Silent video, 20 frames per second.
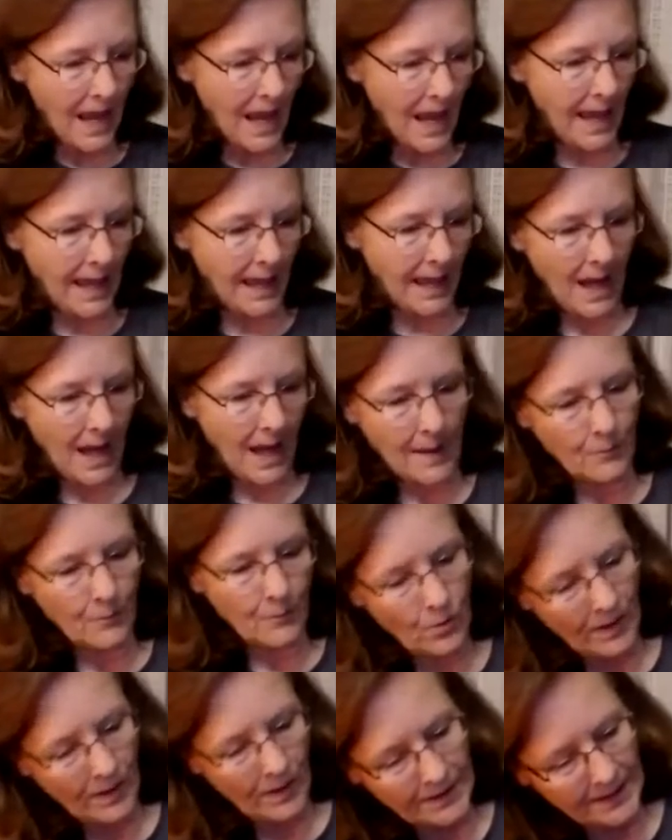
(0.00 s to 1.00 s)
and I'm
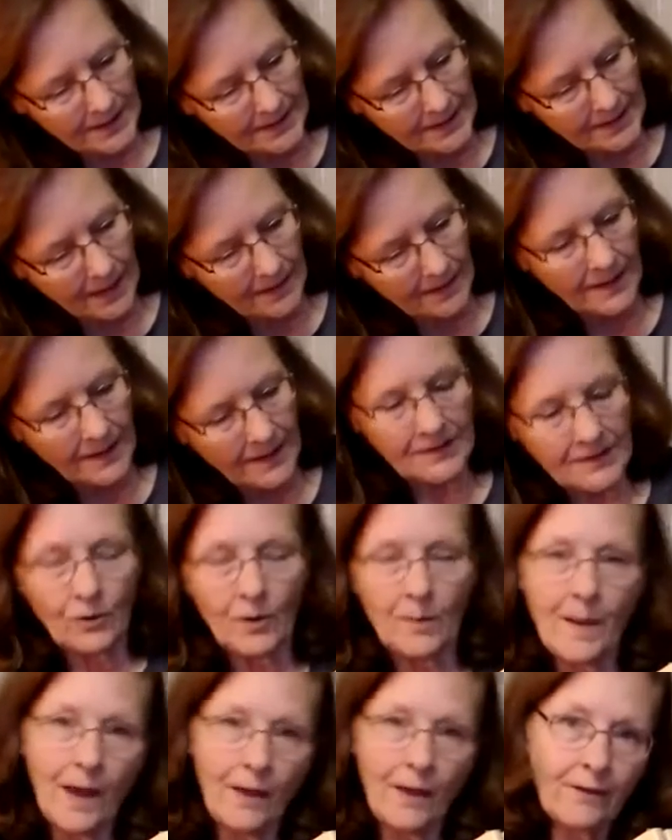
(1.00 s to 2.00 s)
going to set this for
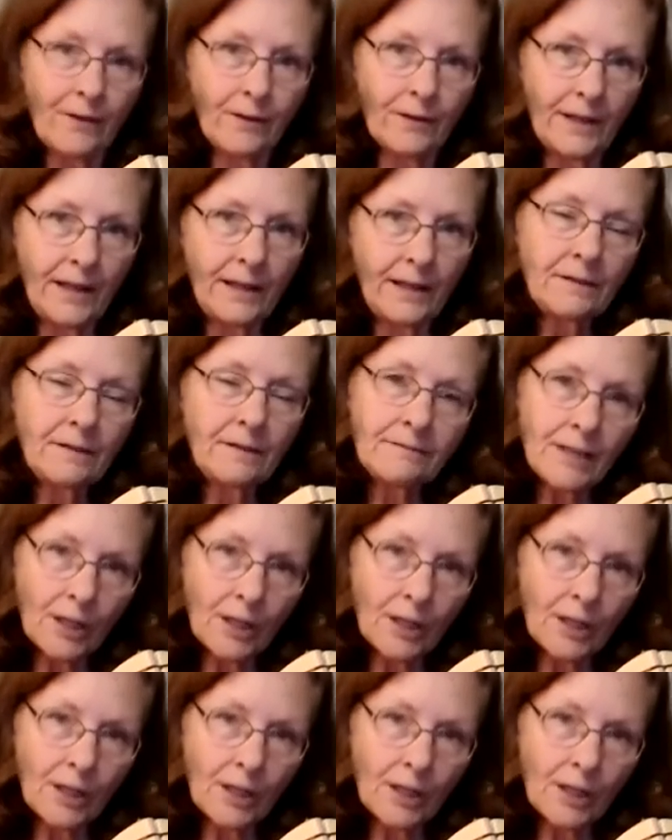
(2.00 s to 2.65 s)
about 30